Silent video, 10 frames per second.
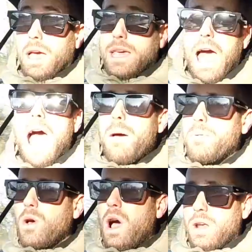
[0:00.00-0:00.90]
a cab,
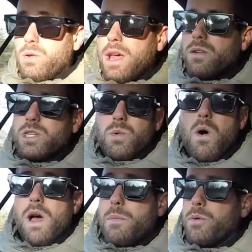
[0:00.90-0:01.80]
and I'll get on to
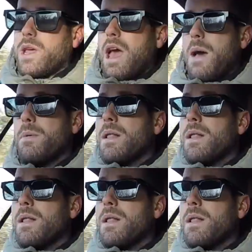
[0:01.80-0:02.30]
why I bought a cab,